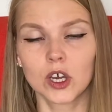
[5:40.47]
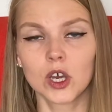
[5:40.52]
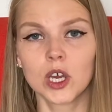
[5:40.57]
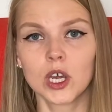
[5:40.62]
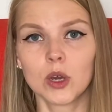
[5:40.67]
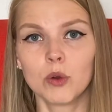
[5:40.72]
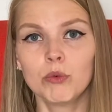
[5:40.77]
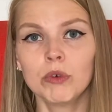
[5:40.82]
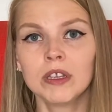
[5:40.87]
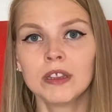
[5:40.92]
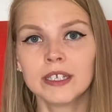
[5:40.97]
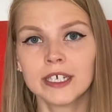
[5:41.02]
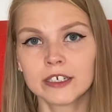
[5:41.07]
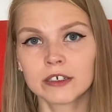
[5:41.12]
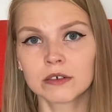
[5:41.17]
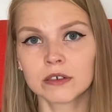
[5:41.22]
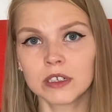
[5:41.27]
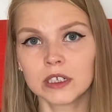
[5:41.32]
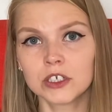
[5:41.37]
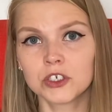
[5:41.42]
We
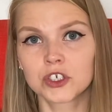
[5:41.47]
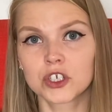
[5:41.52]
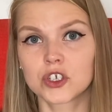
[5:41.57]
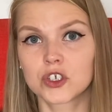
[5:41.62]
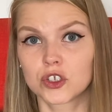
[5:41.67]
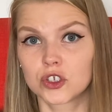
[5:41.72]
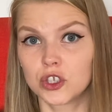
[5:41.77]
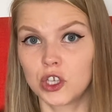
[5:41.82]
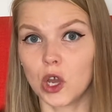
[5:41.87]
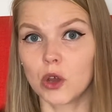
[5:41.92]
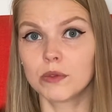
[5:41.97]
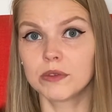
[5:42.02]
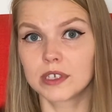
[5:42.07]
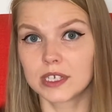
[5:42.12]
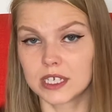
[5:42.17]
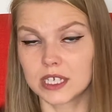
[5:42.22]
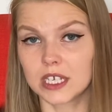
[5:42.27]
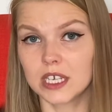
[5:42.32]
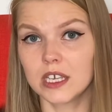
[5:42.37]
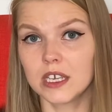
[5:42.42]
literally just don't
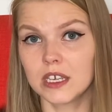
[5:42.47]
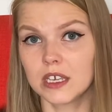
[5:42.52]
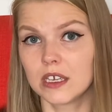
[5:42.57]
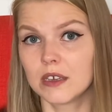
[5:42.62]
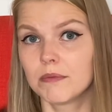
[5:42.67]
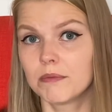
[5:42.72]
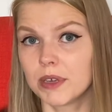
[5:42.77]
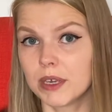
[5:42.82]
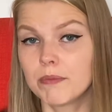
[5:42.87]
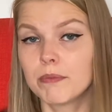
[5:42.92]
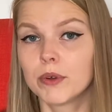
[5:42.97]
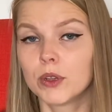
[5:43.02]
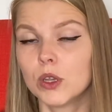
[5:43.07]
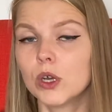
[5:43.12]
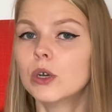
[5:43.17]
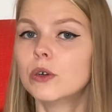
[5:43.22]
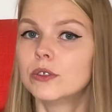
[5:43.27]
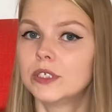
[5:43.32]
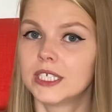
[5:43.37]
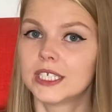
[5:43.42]
see people
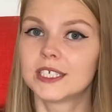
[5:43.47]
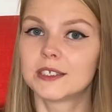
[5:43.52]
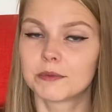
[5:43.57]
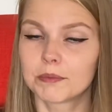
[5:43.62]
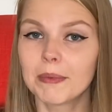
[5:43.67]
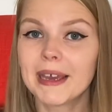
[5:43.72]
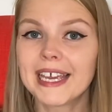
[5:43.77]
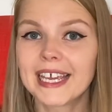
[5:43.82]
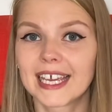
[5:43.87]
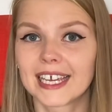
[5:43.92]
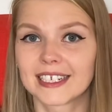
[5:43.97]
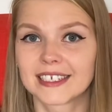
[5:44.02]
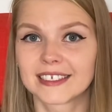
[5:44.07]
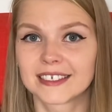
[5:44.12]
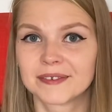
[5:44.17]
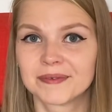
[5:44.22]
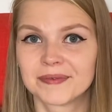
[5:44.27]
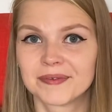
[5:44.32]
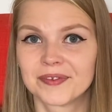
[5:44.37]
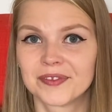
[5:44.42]
who didn't make it.
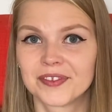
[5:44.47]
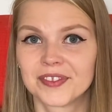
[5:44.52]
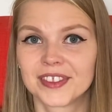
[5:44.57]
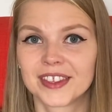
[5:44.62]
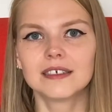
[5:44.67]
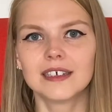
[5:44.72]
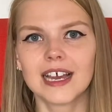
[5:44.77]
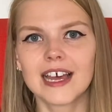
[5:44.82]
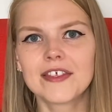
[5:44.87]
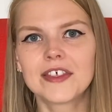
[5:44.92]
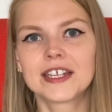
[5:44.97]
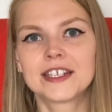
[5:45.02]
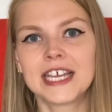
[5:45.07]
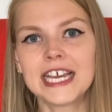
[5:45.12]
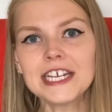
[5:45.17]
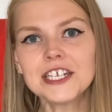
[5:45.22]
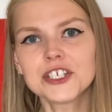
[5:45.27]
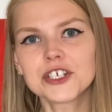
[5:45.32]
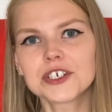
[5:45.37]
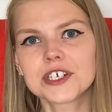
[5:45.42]
And the
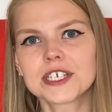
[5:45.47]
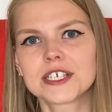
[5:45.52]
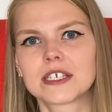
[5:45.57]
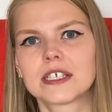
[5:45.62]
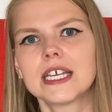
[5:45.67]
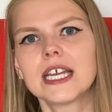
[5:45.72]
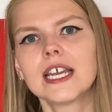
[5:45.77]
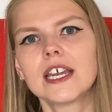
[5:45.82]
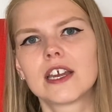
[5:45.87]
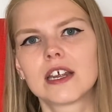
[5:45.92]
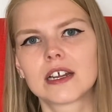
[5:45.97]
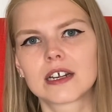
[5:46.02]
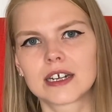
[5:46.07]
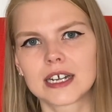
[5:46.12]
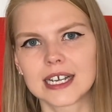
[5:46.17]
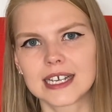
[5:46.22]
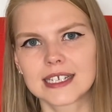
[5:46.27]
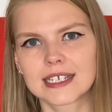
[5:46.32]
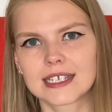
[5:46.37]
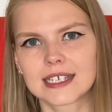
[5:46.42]
dangerous thing here
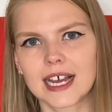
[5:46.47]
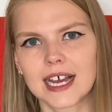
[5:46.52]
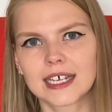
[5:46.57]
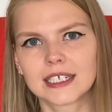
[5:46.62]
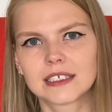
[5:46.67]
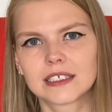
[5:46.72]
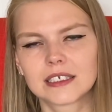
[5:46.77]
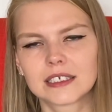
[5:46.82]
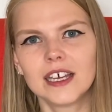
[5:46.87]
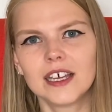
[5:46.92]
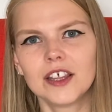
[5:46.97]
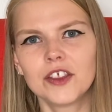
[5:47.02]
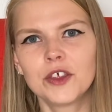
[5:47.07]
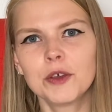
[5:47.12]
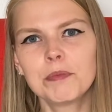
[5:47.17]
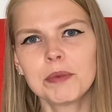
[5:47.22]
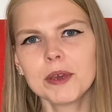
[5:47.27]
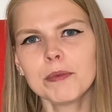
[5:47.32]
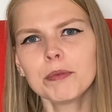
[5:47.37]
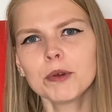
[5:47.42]
is that the
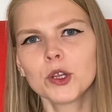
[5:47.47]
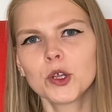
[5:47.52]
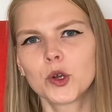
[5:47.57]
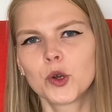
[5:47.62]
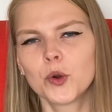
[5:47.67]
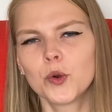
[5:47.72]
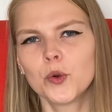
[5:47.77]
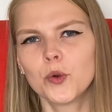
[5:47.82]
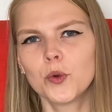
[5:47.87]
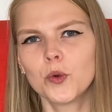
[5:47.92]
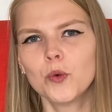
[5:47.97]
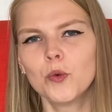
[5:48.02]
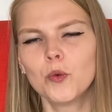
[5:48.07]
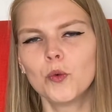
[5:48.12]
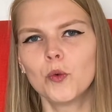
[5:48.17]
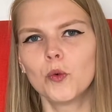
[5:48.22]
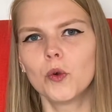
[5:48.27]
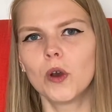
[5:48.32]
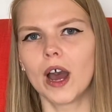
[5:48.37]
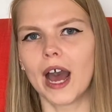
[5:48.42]
people who
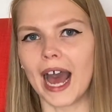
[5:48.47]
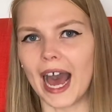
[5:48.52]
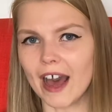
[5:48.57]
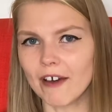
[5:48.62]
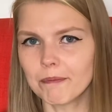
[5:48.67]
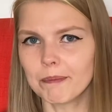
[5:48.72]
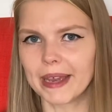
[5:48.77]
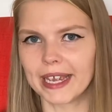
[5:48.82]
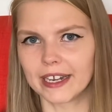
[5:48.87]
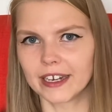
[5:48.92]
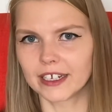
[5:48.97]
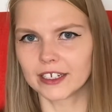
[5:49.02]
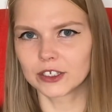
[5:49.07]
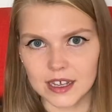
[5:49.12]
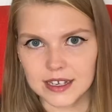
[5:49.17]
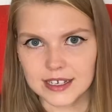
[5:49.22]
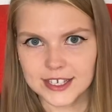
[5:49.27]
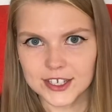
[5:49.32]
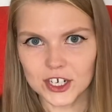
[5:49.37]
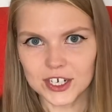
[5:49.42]
have made it
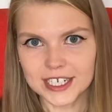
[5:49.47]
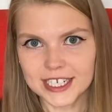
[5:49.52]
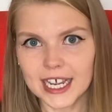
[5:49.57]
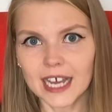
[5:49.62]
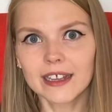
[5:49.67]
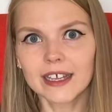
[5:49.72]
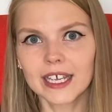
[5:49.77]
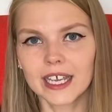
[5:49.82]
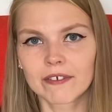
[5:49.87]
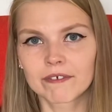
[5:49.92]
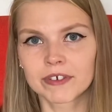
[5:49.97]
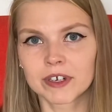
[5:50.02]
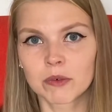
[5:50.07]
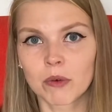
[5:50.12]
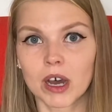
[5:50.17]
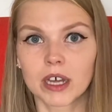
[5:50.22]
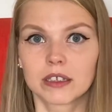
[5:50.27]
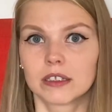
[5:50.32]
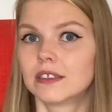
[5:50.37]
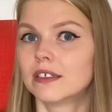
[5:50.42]
start telling
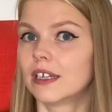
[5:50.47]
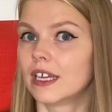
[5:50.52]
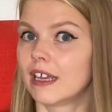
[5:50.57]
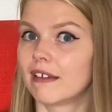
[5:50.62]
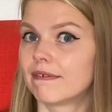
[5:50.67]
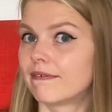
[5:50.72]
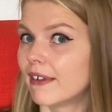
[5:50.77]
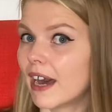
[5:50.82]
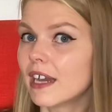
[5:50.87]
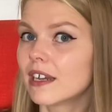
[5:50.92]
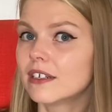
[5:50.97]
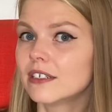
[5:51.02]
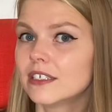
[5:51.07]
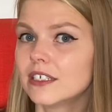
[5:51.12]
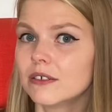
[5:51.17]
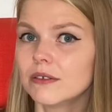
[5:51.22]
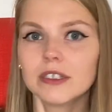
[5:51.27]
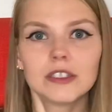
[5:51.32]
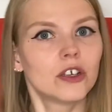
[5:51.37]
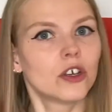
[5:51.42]
everyone, if I could
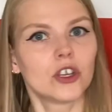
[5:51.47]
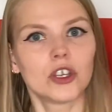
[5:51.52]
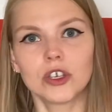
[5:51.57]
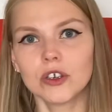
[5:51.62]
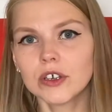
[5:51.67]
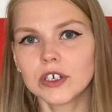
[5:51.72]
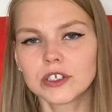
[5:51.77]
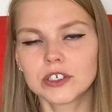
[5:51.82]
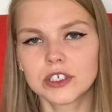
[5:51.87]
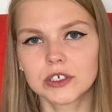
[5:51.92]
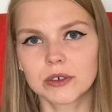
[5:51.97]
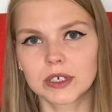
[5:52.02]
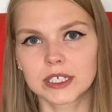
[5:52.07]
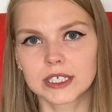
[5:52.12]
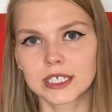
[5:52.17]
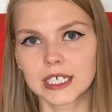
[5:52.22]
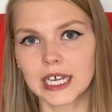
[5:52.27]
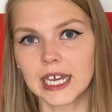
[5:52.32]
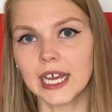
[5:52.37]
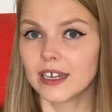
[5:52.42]
do it, you could do it.
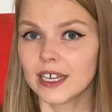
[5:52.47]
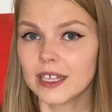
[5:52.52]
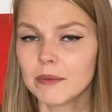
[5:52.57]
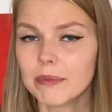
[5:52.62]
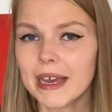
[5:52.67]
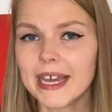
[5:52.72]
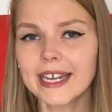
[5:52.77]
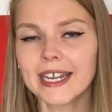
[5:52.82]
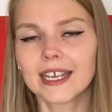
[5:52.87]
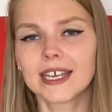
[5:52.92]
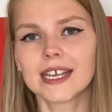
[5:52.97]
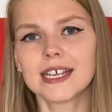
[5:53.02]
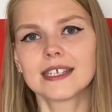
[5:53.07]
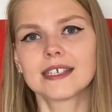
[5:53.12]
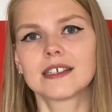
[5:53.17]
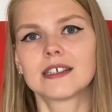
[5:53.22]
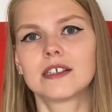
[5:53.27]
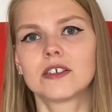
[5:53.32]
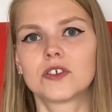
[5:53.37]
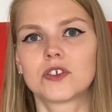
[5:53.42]
In many
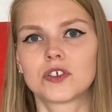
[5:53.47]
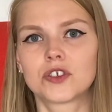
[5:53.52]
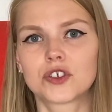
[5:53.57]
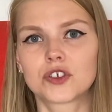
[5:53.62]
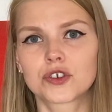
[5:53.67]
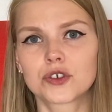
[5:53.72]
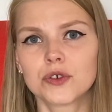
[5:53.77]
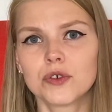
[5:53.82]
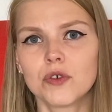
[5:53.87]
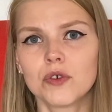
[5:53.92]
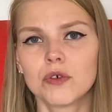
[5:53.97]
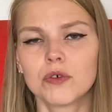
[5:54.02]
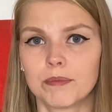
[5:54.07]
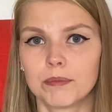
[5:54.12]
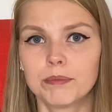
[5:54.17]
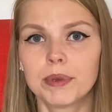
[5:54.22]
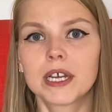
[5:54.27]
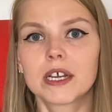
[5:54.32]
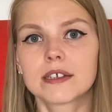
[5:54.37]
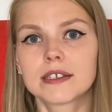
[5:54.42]
cases, this is true
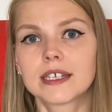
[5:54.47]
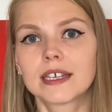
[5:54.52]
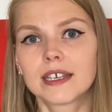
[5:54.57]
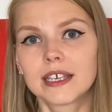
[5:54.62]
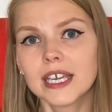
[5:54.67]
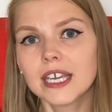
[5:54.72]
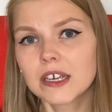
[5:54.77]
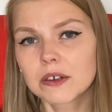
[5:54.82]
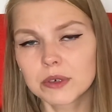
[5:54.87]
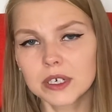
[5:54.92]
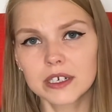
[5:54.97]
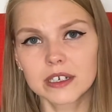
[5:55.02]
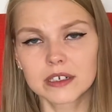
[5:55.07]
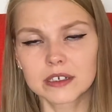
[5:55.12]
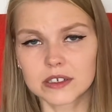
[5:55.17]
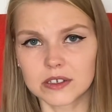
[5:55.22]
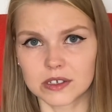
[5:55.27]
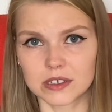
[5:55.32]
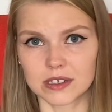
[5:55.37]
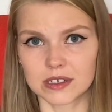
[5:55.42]
because the key ingredient
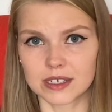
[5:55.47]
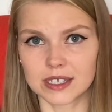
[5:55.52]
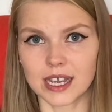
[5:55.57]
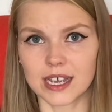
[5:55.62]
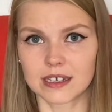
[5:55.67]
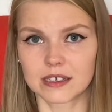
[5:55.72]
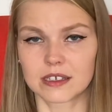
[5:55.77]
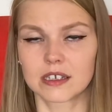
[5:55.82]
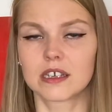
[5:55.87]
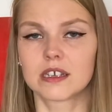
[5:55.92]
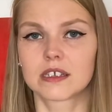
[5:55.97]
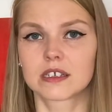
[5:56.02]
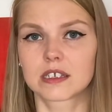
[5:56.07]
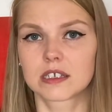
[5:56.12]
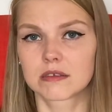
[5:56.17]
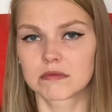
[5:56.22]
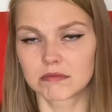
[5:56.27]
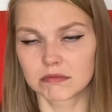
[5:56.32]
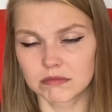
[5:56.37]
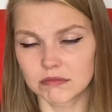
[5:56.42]
to success
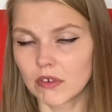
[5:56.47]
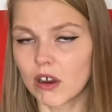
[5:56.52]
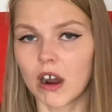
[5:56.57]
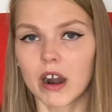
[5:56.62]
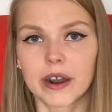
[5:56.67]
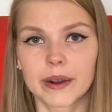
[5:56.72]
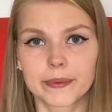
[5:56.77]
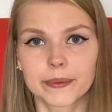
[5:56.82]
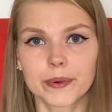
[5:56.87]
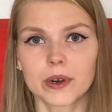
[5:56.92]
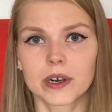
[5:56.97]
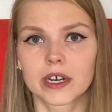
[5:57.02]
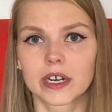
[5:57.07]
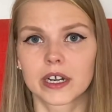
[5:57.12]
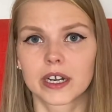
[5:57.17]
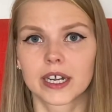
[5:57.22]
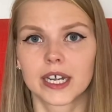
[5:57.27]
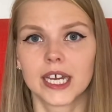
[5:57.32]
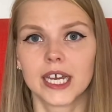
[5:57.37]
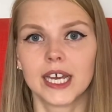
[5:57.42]
is hard
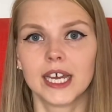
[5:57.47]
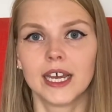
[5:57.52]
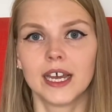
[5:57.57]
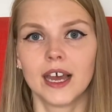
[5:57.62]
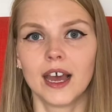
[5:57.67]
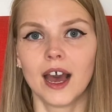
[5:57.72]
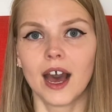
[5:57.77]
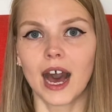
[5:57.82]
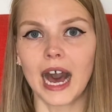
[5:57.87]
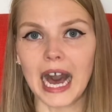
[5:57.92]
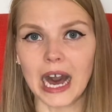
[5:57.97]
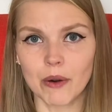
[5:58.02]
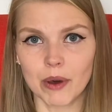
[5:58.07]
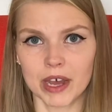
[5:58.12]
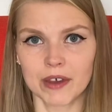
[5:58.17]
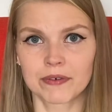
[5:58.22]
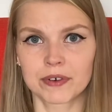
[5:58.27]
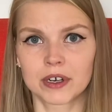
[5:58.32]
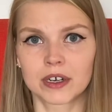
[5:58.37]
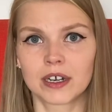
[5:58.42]
work.
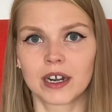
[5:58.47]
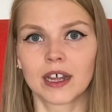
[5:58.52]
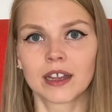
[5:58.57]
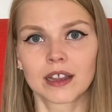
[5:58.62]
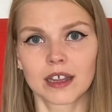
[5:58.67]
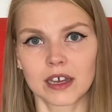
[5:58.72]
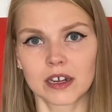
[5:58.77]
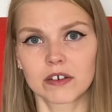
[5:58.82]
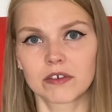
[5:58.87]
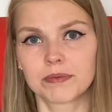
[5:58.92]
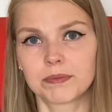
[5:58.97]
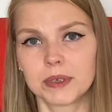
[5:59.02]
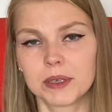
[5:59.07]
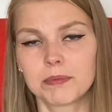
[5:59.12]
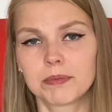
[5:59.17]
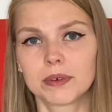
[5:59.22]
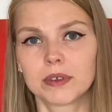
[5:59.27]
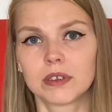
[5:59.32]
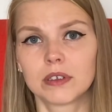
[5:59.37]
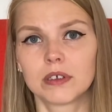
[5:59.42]
However, a lot of
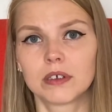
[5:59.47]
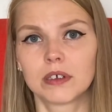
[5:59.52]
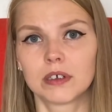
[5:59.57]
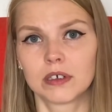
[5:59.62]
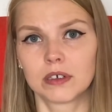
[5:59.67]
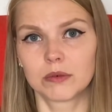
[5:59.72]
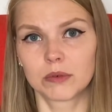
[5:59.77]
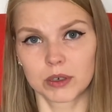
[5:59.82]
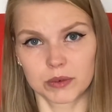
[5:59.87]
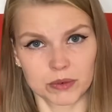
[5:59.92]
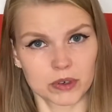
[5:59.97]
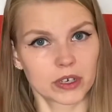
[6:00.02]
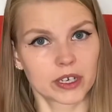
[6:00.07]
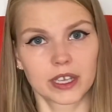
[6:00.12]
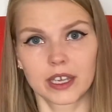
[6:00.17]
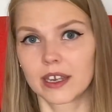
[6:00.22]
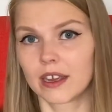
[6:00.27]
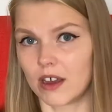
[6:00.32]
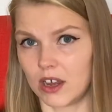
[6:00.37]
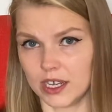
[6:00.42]
people were
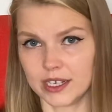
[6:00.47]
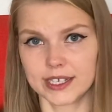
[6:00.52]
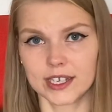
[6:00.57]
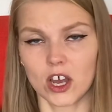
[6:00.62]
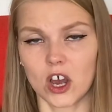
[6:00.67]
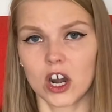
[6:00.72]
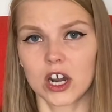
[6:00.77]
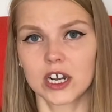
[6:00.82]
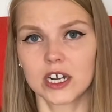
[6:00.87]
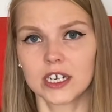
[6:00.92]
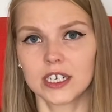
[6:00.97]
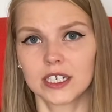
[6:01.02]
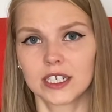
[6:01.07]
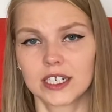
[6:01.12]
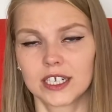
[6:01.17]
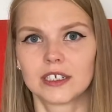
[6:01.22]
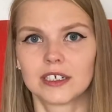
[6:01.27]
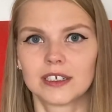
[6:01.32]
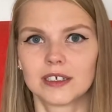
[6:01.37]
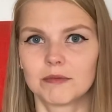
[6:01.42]
working as hard,
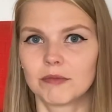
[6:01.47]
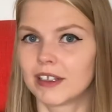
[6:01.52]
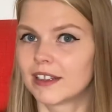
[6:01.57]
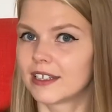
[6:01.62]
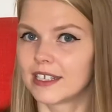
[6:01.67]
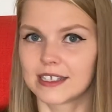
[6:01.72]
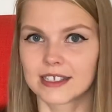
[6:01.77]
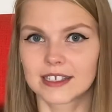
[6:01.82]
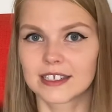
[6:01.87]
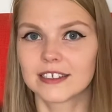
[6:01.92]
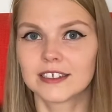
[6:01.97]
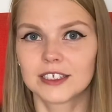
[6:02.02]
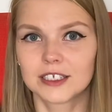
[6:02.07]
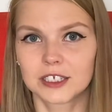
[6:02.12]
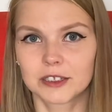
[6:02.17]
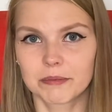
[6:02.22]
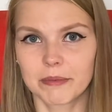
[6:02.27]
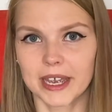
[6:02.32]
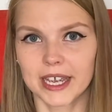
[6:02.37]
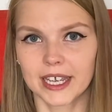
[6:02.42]
but they still
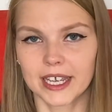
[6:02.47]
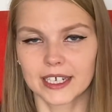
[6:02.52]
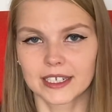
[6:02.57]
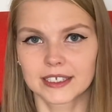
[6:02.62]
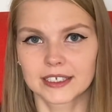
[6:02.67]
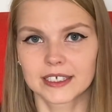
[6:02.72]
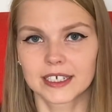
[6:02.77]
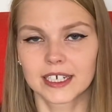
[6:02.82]
didn't make it.